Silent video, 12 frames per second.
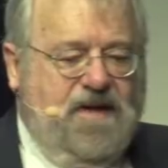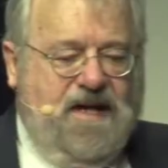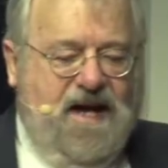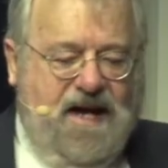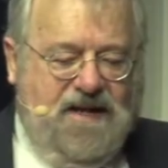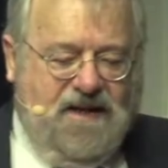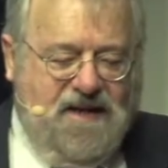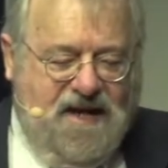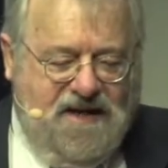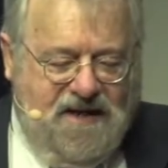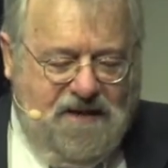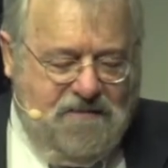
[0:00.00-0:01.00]
he had a
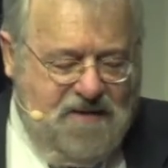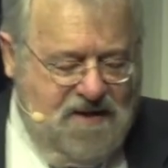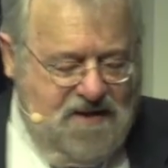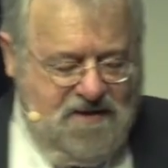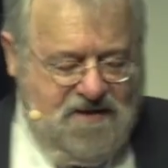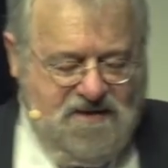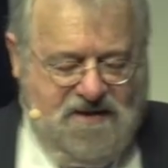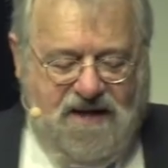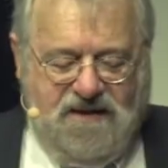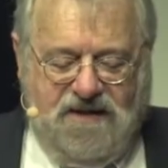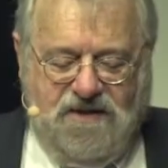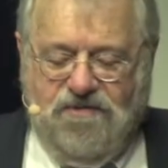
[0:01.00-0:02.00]
guy named
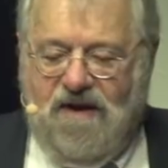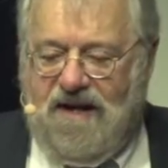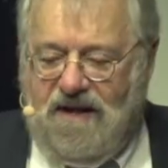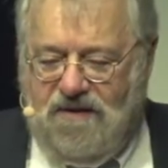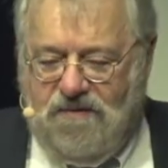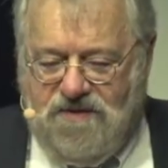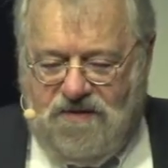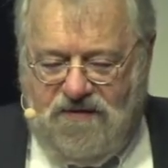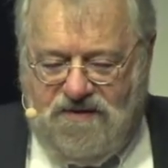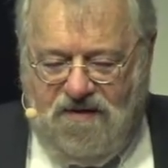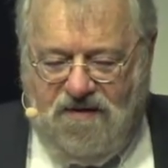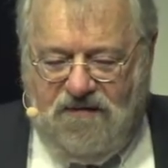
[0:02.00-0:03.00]
Stanley Tredick, who was a
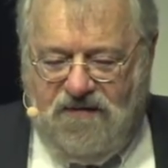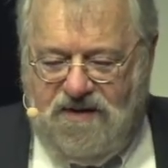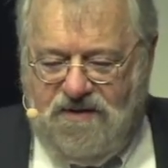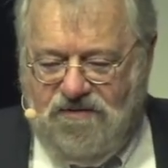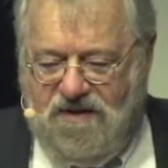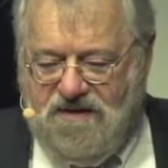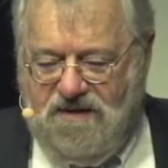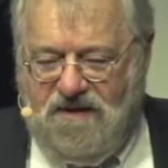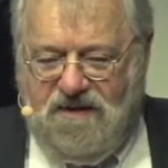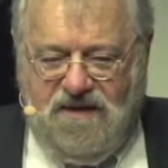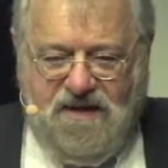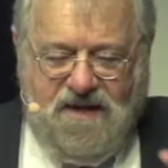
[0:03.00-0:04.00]
photographer he
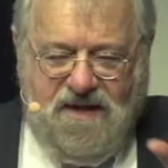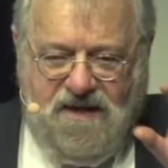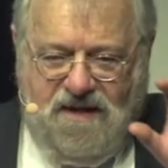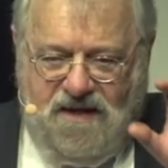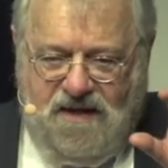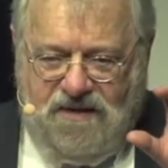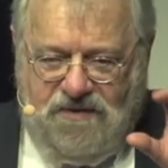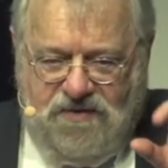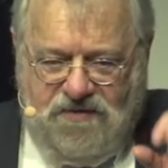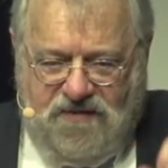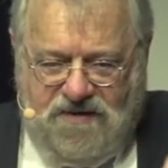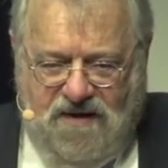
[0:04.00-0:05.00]
trusted, a
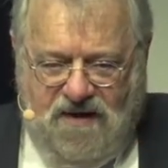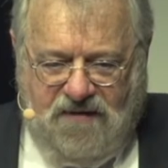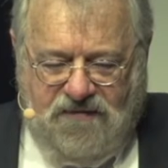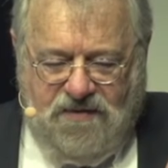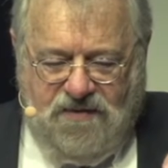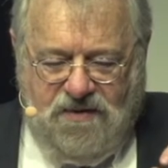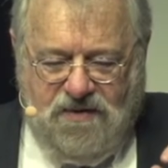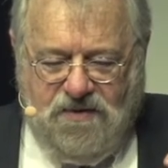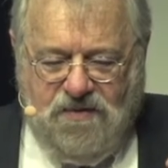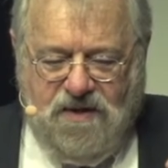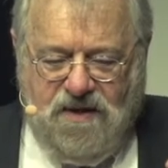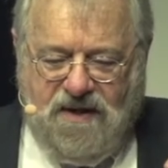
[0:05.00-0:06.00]
news photographer
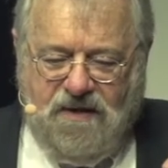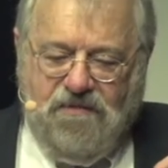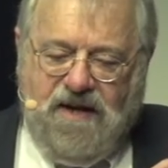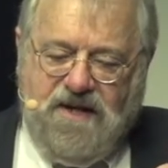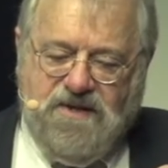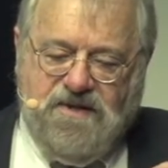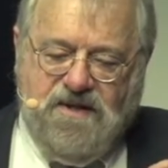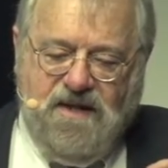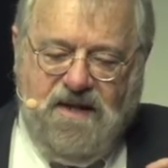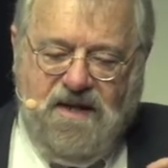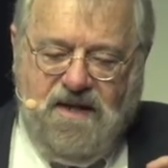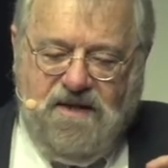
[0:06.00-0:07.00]
who he arranged
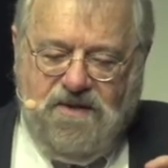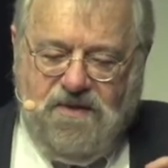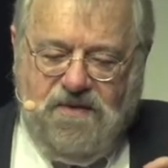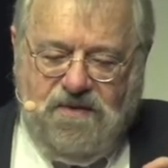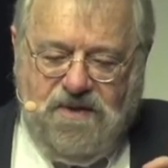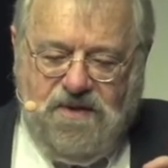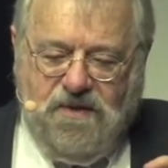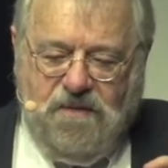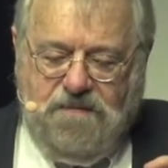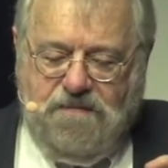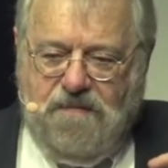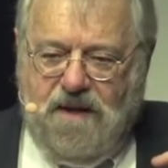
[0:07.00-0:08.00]
to do a,
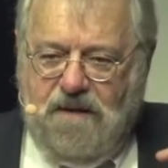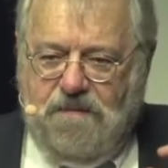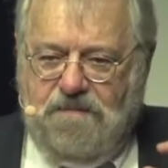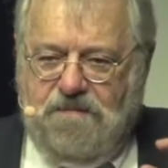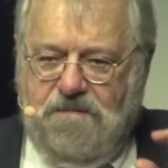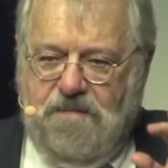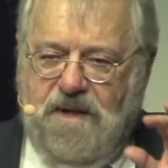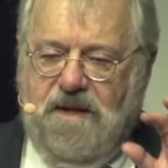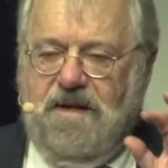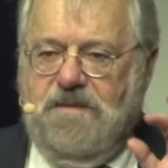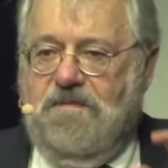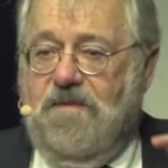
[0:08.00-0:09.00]
a,
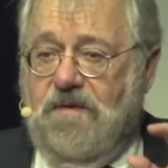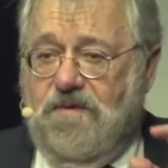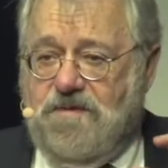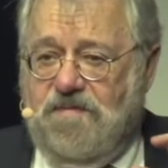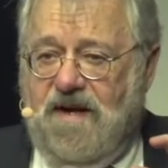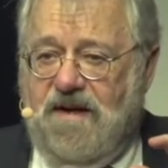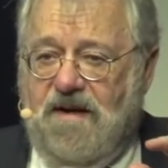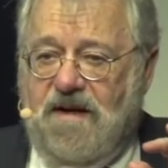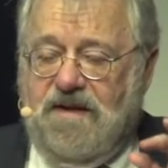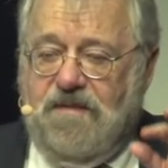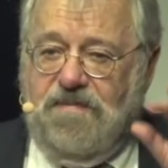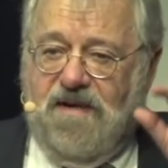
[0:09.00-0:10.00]
a photo spread
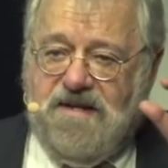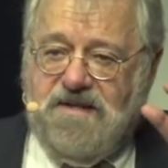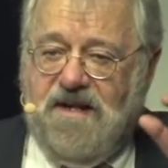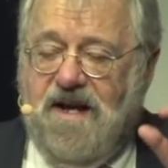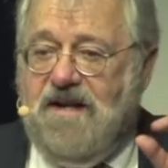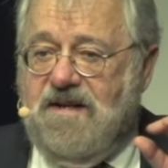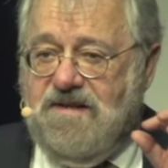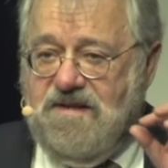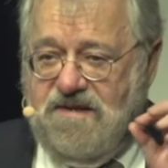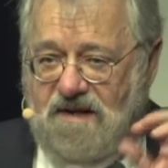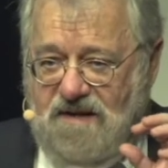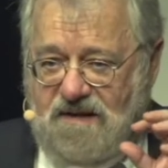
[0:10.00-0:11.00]
on the president and his
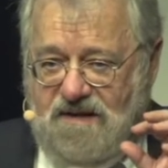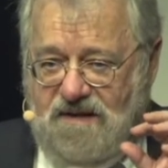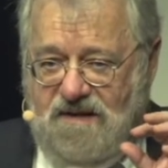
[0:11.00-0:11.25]
son.